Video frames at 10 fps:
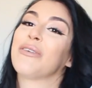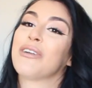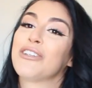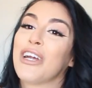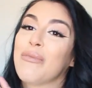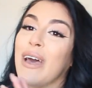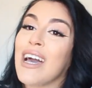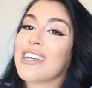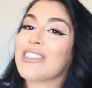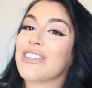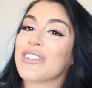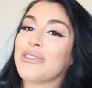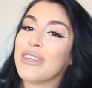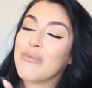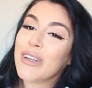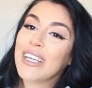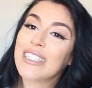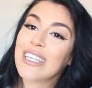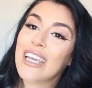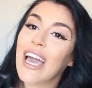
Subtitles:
so I'm gonna try to package this one up nicely,